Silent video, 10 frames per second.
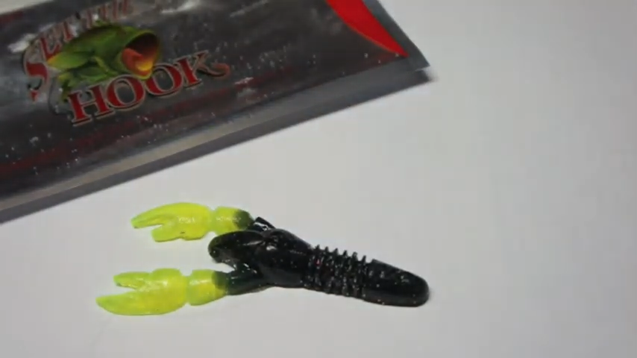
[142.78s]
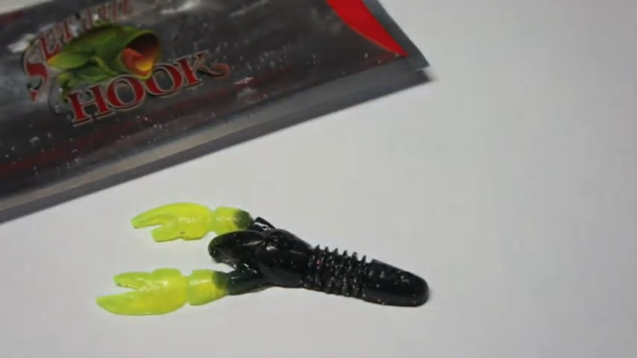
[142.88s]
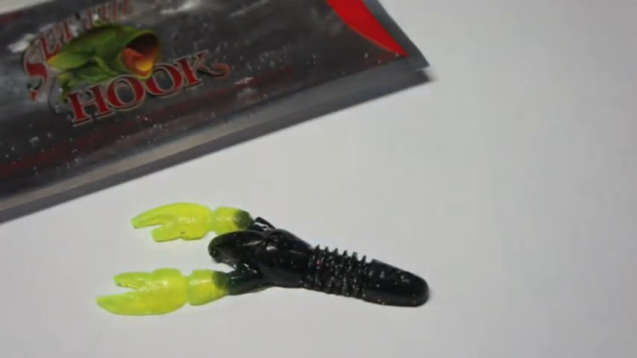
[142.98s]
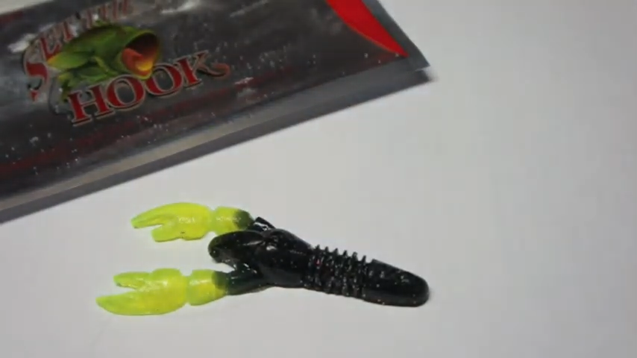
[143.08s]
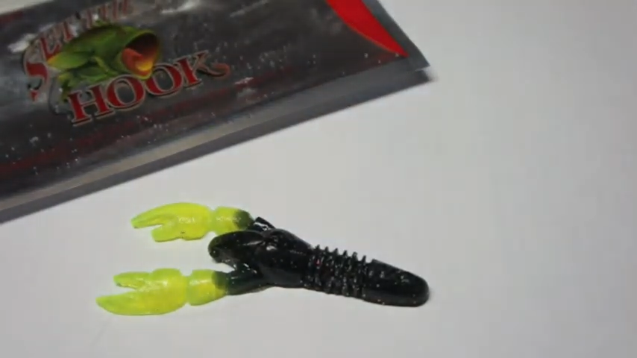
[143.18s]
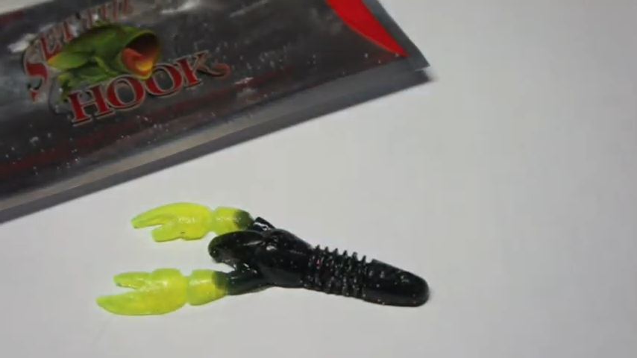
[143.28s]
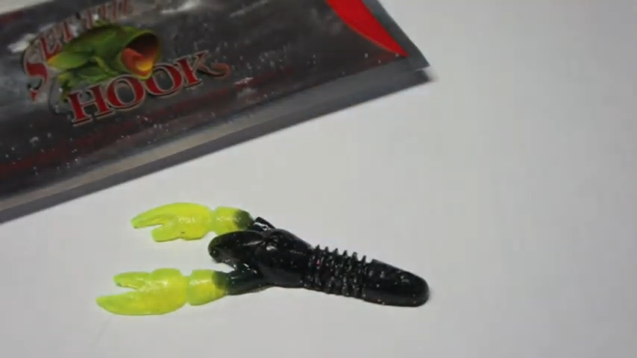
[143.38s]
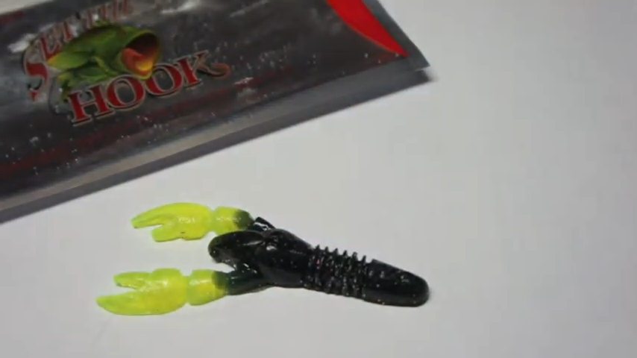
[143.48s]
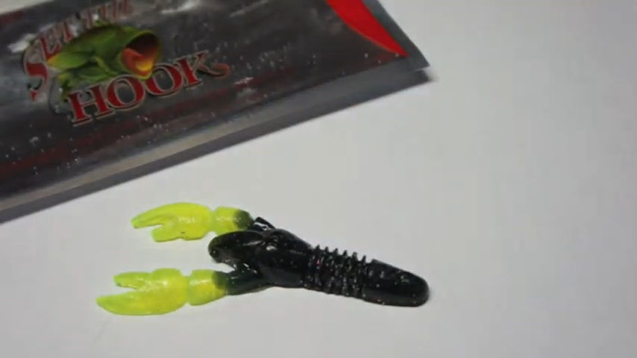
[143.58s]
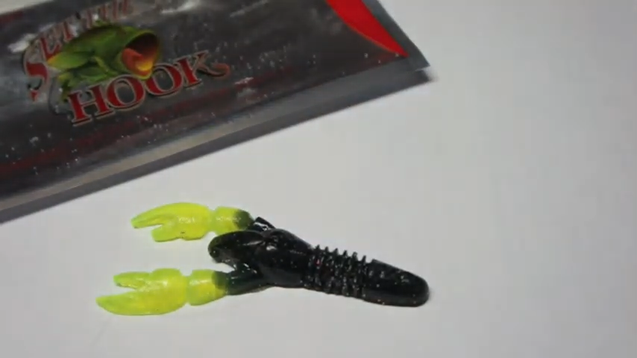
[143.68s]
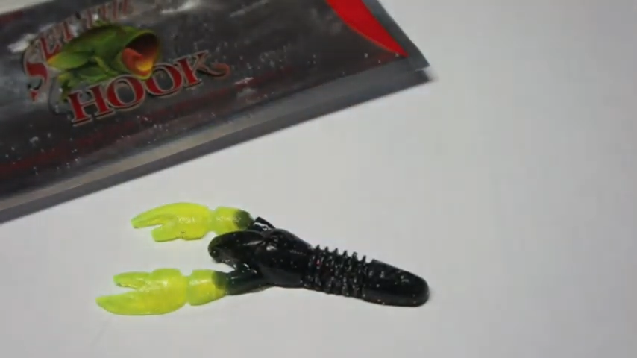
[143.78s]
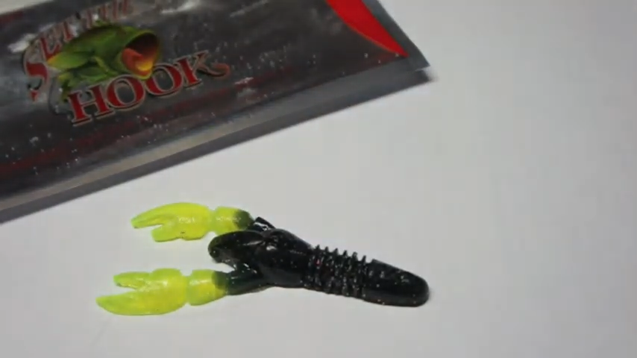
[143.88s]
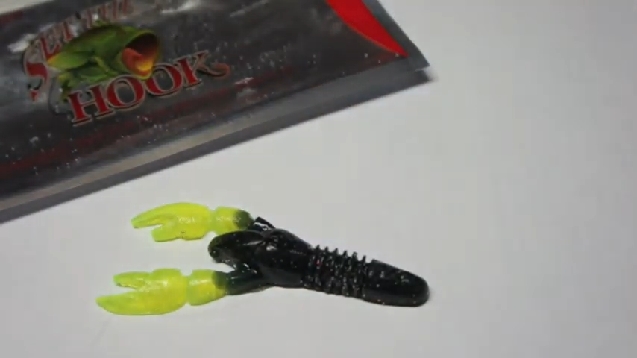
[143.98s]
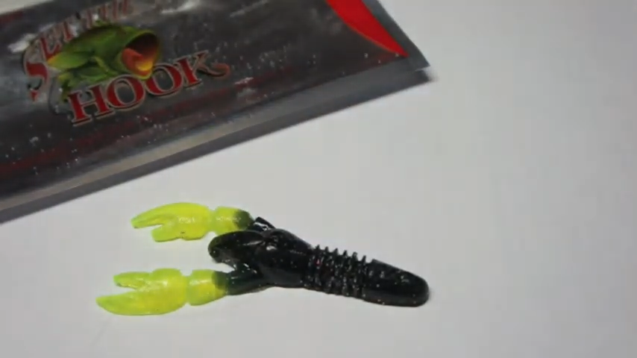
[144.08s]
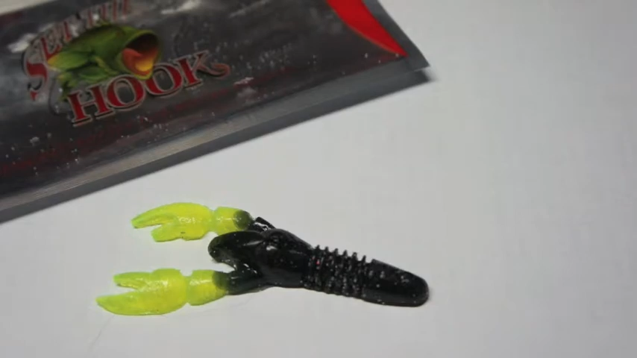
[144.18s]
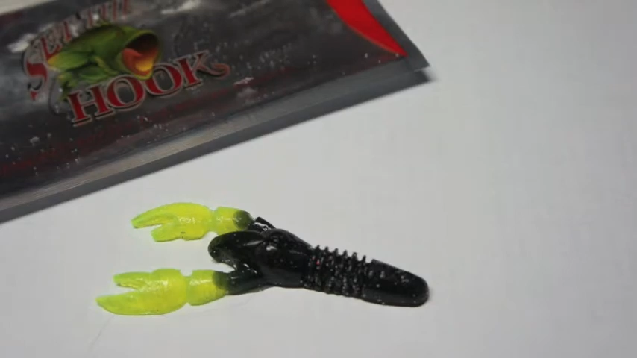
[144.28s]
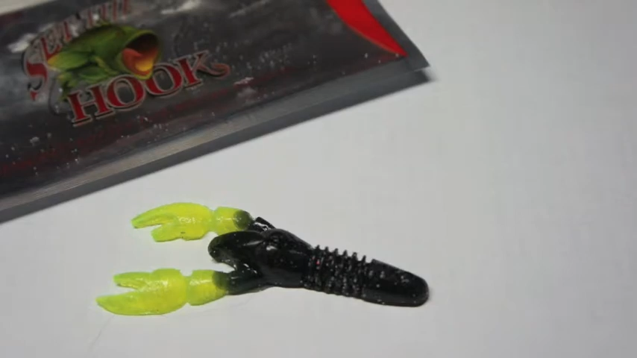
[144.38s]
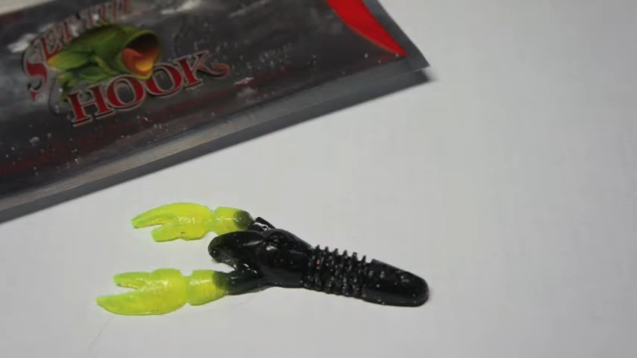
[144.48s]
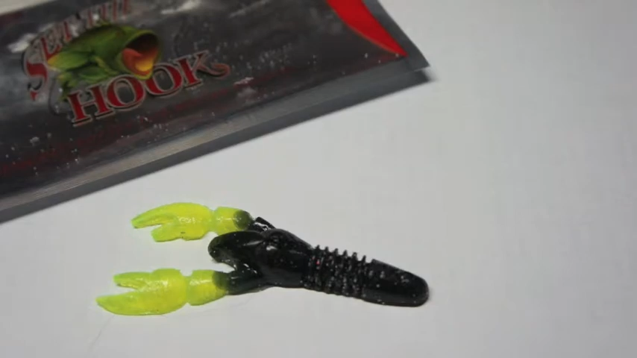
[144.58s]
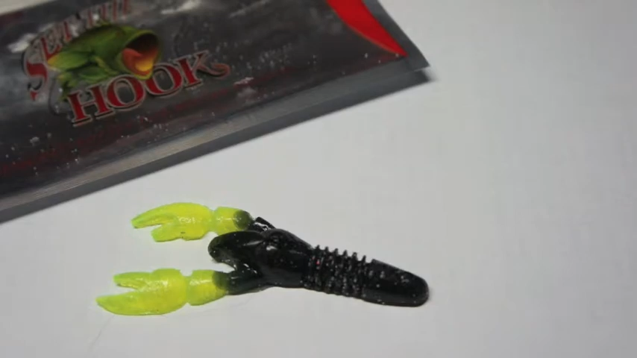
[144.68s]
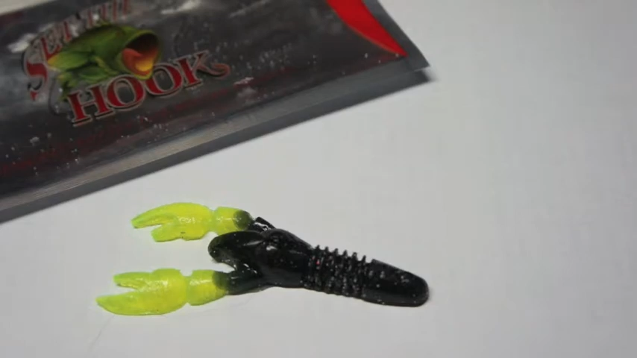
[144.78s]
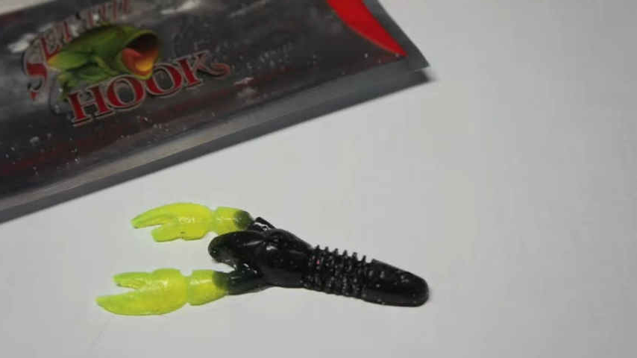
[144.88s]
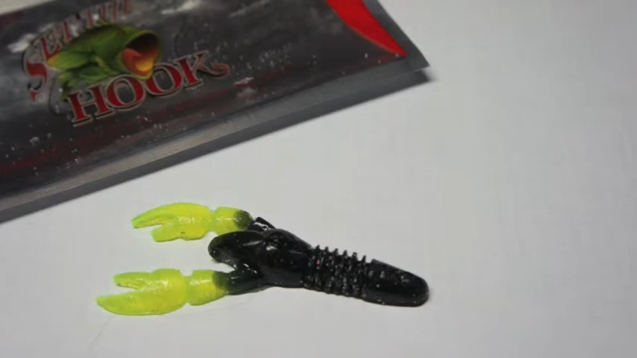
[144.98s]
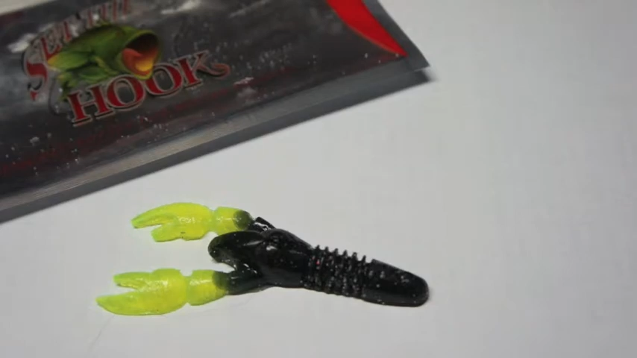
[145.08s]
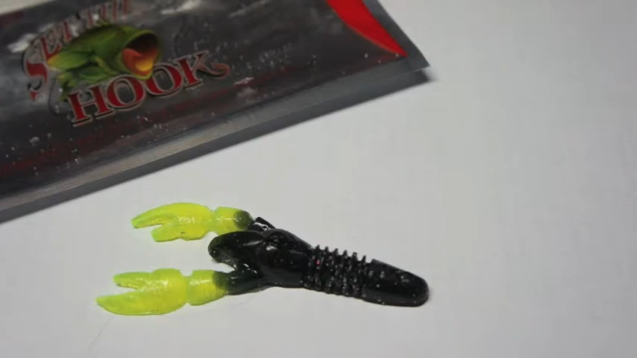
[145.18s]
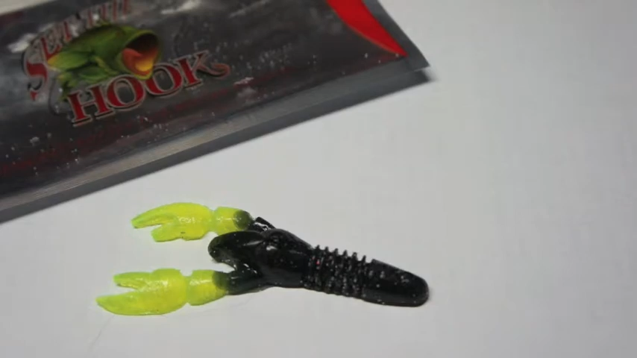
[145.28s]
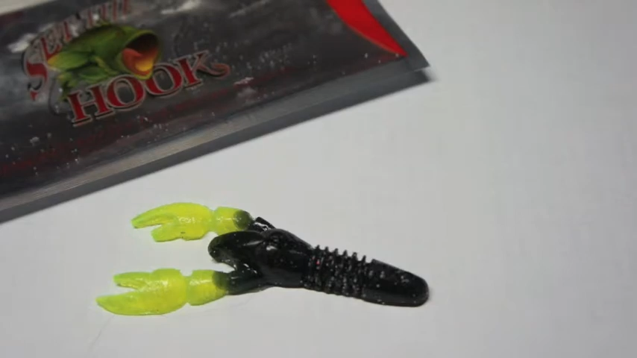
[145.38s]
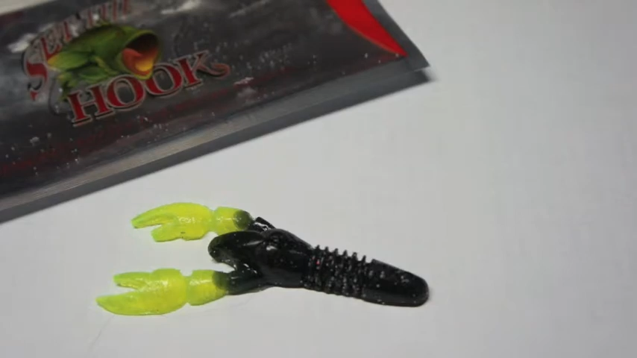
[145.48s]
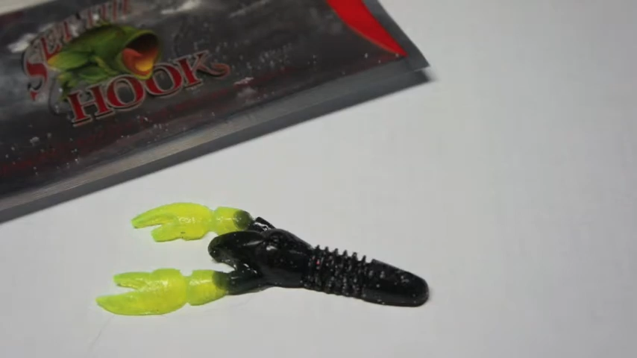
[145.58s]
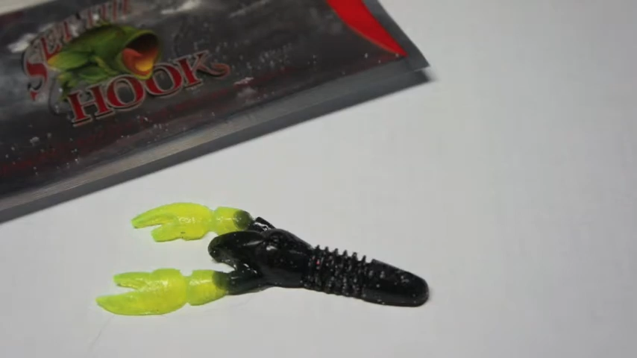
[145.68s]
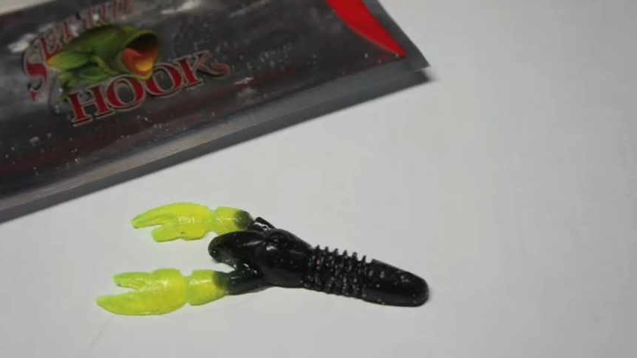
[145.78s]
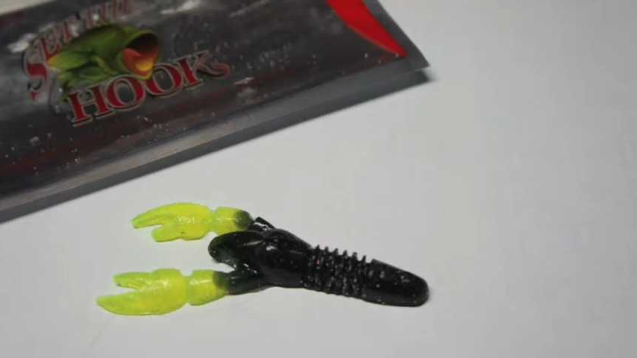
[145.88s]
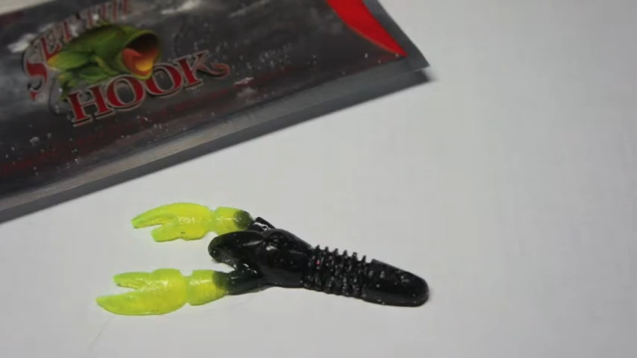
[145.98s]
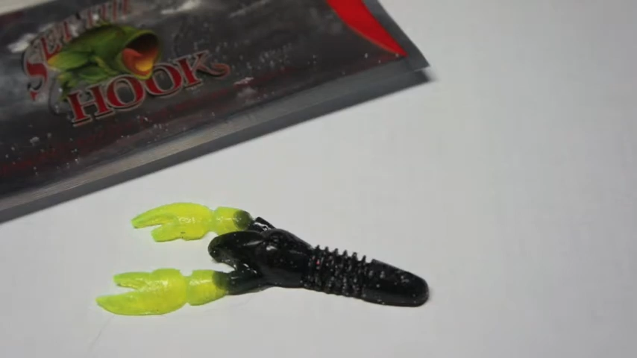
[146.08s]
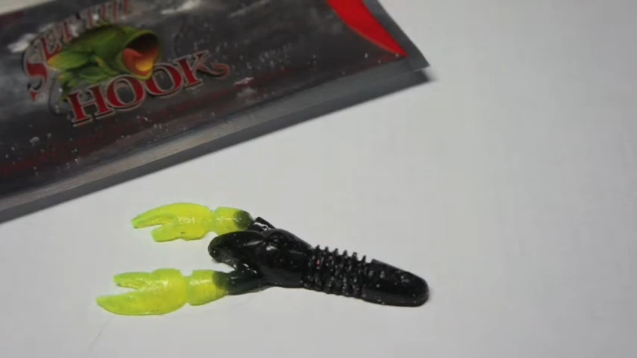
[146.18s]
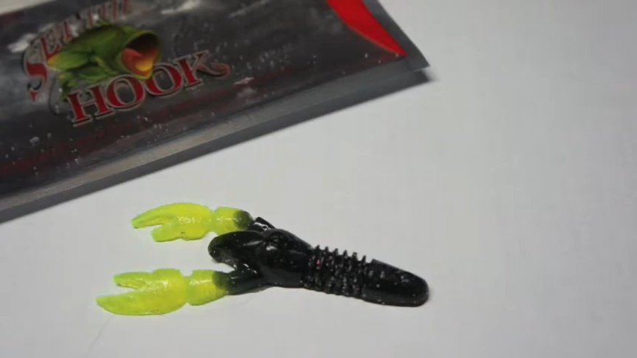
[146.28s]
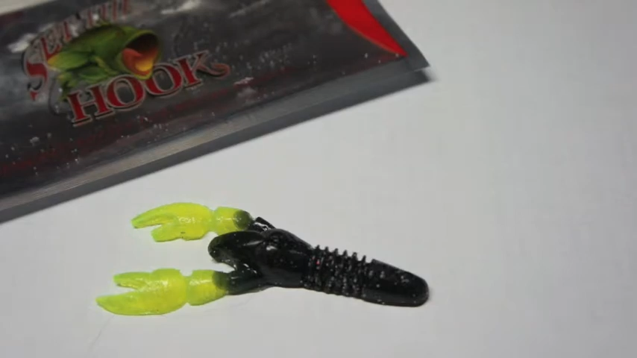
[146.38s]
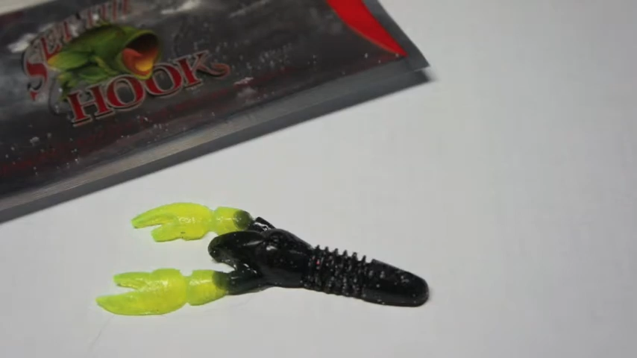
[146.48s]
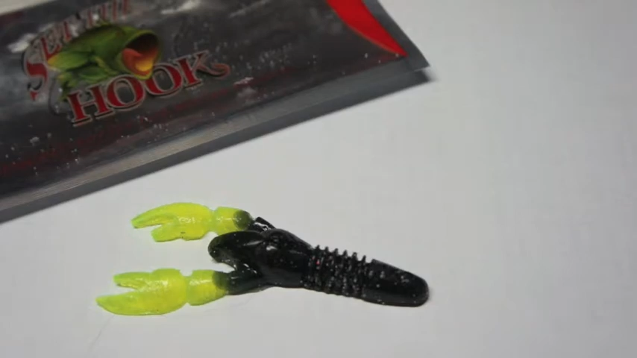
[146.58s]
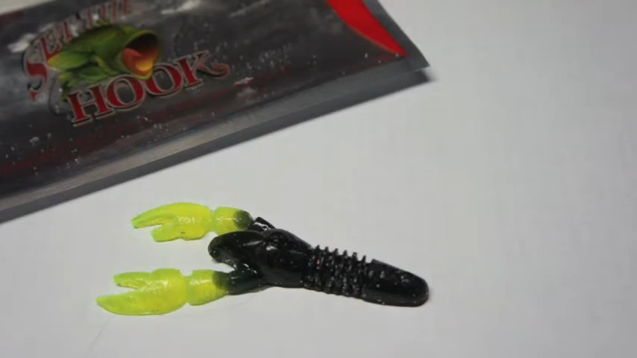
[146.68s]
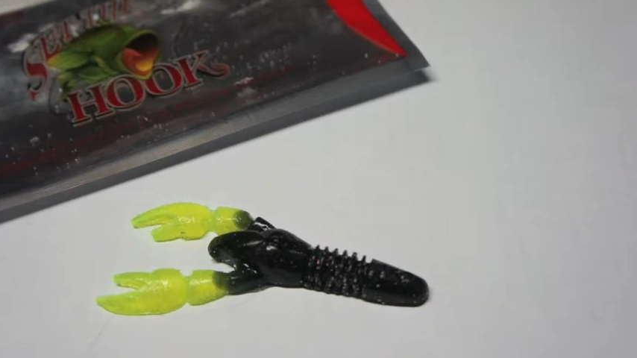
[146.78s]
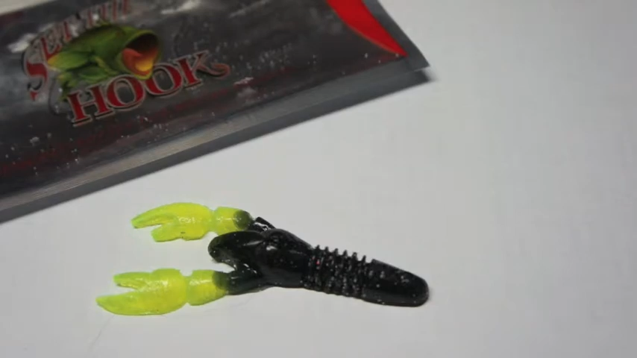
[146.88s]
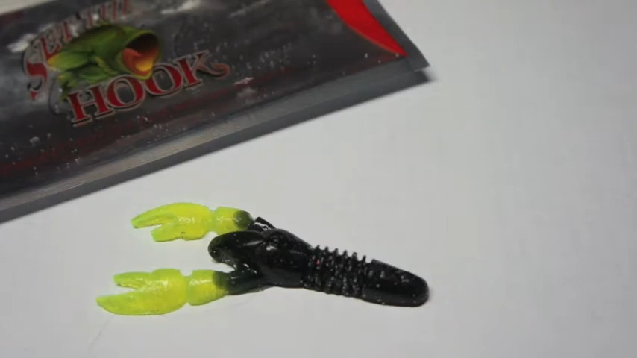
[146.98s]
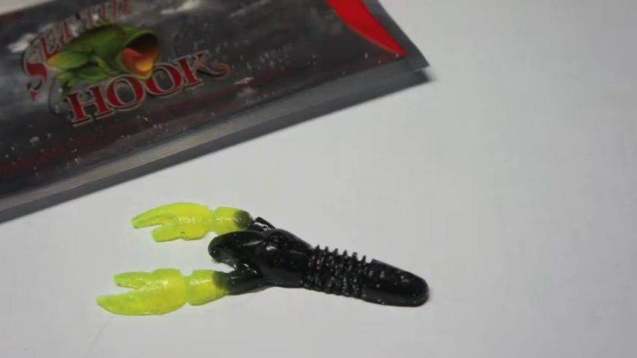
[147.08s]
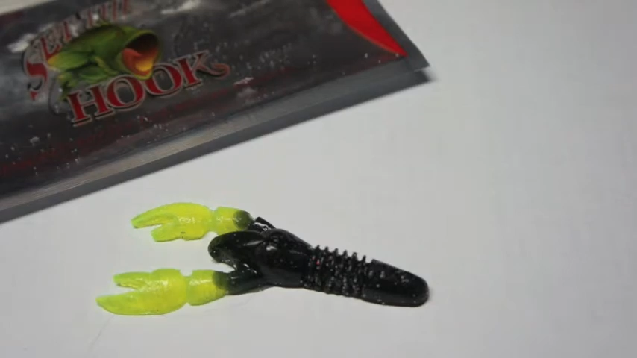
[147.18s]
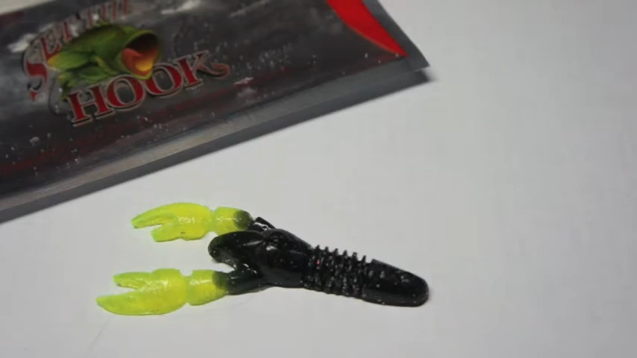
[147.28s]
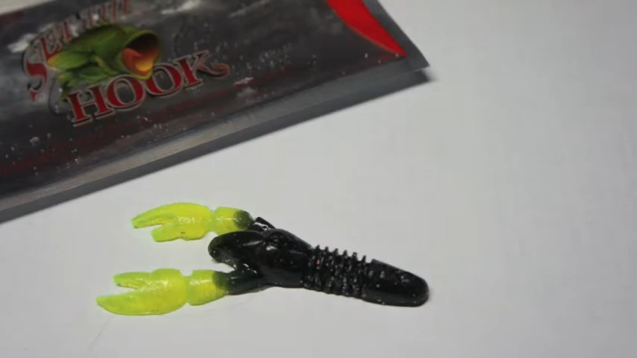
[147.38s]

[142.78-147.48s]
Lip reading: Nobody's mouth can be seen.